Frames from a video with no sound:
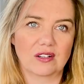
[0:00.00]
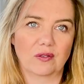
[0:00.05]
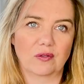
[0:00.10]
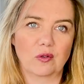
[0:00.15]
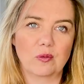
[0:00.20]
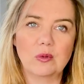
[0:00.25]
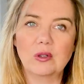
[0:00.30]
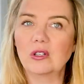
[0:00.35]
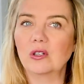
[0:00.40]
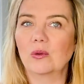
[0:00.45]
aren't
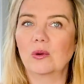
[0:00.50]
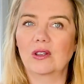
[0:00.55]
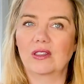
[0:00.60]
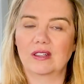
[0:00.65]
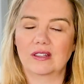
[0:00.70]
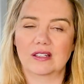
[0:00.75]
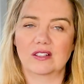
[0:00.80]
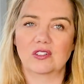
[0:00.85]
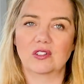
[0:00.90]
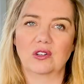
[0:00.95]
familiar with
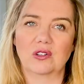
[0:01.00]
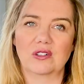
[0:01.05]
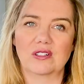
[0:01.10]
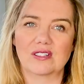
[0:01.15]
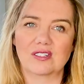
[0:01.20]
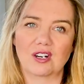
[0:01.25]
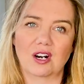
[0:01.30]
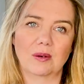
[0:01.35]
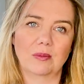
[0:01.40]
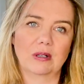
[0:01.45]
unless you go to
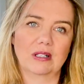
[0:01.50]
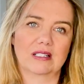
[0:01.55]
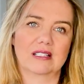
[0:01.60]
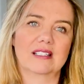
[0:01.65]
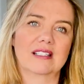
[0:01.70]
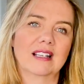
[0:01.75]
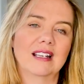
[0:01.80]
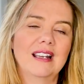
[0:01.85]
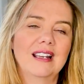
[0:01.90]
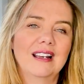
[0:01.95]

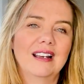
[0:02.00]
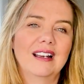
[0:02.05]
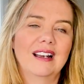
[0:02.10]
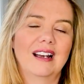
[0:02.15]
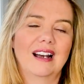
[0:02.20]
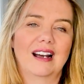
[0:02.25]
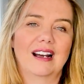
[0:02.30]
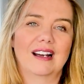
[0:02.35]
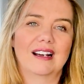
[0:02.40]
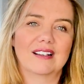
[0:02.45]
Starbucks.
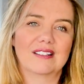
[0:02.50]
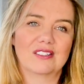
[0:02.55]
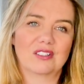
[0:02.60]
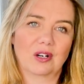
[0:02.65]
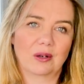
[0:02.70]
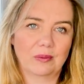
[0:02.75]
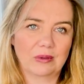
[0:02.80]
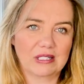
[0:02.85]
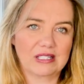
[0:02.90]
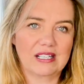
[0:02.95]

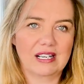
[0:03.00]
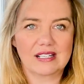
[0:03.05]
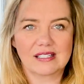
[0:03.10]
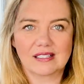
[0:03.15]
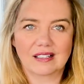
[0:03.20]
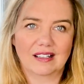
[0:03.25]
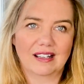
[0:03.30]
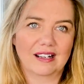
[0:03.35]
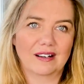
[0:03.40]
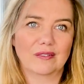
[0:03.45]
Starbucks has
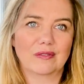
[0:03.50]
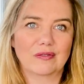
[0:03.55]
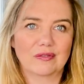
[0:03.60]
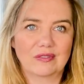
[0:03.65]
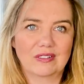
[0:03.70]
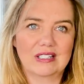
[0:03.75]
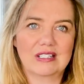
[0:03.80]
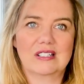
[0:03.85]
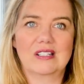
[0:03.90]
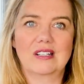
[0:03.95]

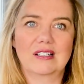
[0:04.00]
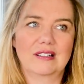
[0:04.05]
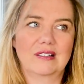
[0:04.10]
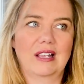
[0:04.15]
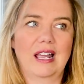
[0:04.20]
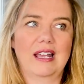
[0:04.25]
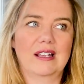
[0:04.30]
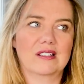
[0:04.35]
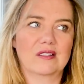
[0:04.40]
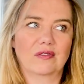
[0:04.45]

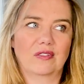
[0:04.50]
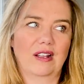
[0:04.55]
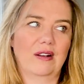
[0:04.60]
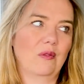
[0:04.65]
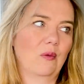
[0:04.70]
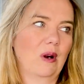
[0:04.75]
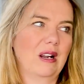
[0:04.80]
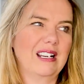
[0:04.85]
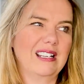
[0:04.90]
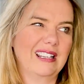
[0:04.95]
has flat
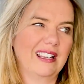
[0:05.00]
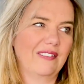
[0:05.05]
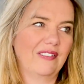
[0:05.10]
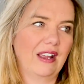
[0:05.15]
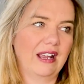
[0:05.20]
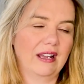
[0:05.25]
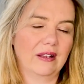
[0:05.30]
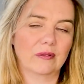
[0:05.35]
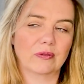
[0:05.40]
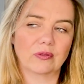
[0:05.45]
white and they've
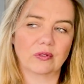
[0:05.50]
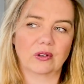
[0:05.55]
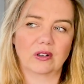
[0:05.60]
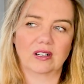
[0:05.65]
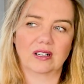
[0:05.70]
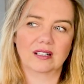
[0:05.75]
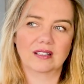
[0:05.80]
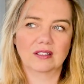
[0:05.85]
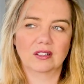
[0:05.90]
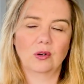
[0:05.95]
had
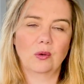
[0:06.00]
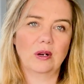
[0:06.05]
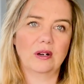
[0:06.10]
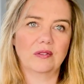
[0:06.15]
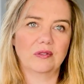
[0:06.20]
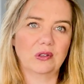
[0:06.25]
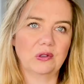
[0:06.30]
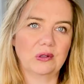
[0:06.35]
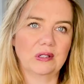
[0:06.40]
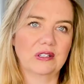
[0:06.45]
for quite a
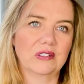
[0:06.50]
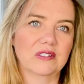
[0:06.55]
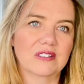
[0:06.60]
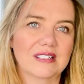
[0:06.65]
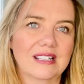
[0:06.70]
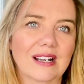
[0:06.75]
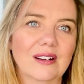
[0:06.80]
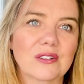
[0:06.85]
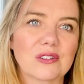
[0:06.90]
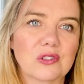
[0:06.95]
few years now.